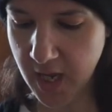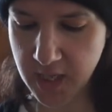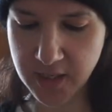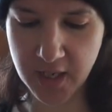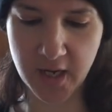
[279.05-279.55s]

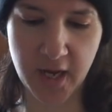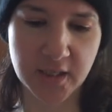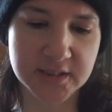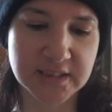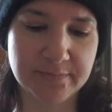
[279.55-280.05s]
And then I
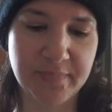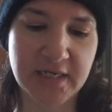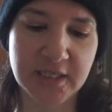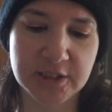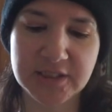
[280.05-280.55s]
got
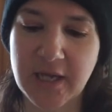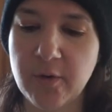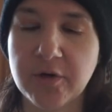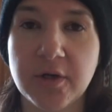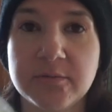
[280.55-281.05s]
spinach,
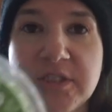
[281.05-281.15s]
sour cream